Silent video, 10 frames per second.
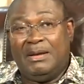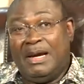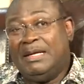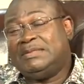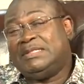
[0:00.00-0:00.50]

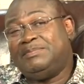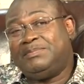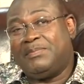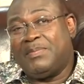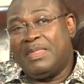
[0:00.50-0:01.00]
And
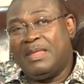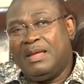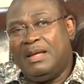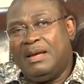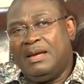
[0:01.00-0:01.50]

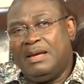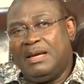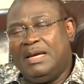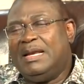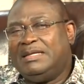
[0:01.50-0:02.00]

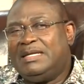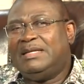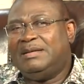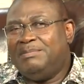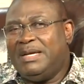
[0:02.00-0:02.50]
Elijah
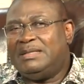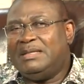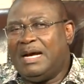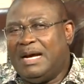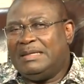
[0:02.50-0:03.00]
then made
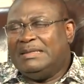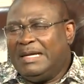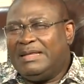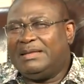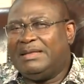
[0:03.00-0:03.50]

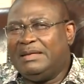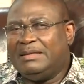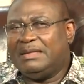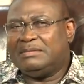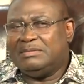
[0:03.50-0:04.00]
another thing
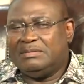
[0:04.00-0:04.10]
that